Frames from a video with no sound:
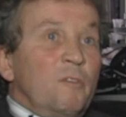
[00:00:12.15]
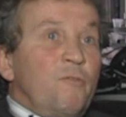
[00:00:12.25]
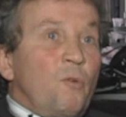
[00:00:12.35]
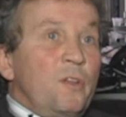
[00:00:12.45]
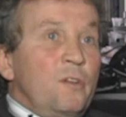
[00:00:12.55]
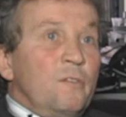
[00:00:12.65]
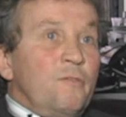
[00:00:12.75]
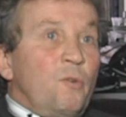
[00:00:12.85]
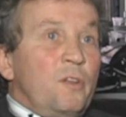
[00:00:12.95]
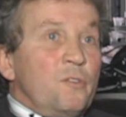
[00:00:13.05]
about
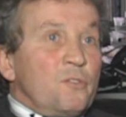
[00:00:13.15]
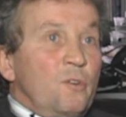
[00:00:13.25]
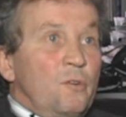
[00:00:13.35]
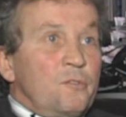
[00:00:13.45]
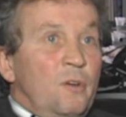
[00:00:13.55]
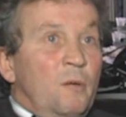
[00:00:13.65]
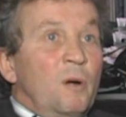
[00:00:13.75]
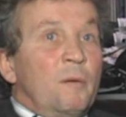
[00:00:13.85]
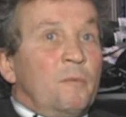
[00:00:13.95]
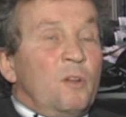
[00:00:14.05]
40 years ago, so I'm
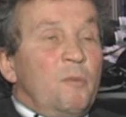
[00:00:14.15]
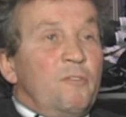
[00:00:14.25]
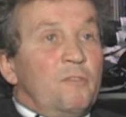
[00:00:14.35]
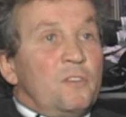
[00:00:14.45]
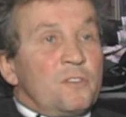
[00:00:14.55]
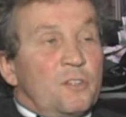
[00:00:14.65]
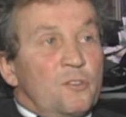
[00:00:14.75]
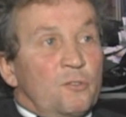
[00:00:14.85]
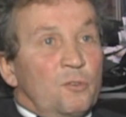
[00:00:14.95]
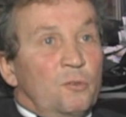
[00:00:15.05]
going to be
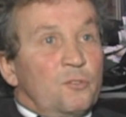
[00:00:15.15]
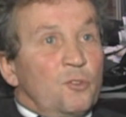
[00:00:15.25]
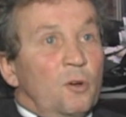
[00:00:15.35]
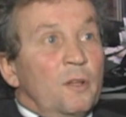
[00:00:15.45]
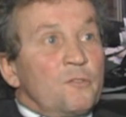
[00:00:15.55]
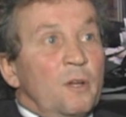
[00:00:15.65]
56 years old shortly.